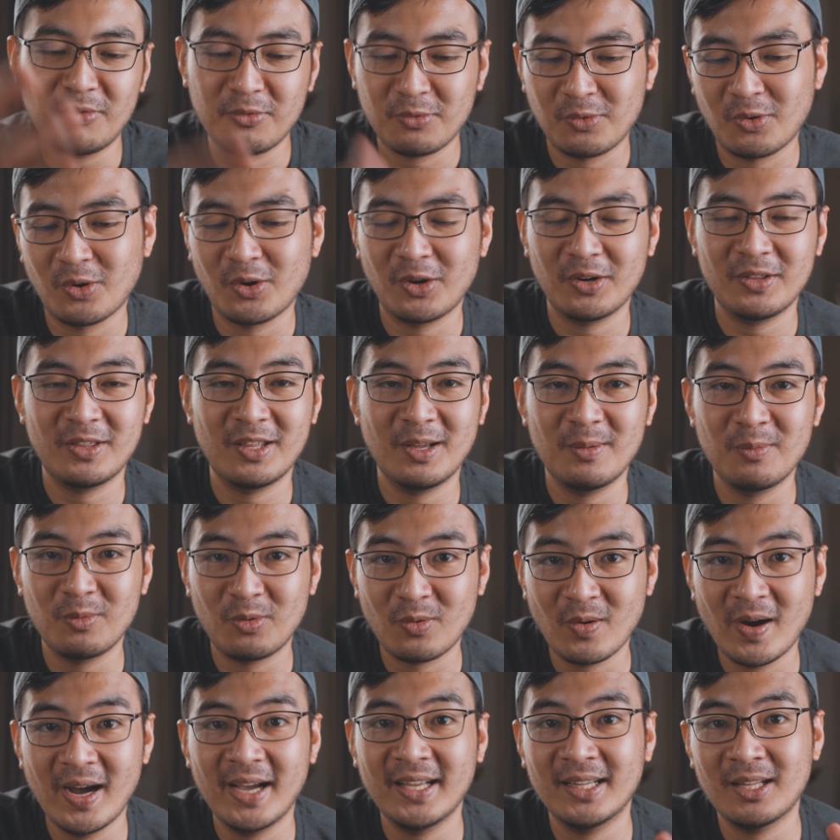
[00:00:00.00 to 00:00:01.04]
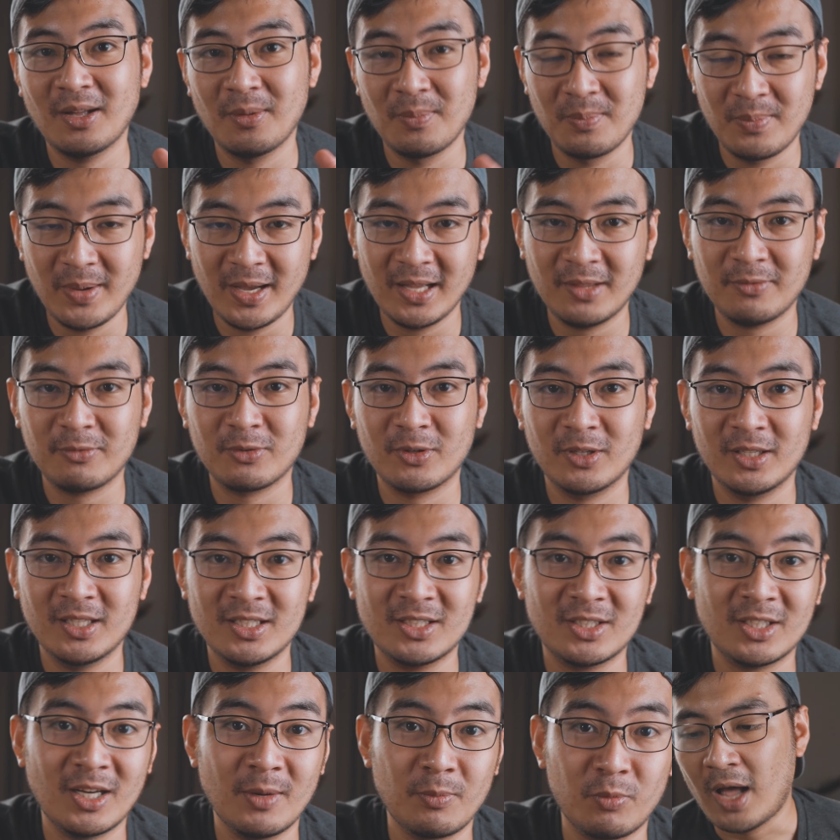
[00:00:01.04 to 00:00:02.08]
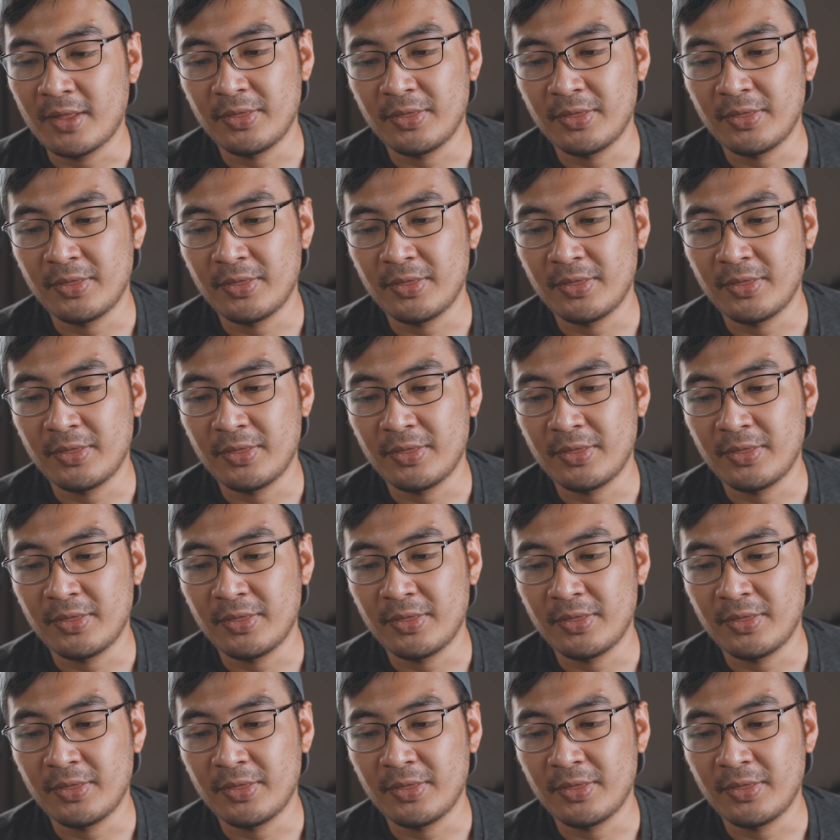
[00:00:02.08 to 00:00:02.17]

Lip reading: for them quite a bit for this trip.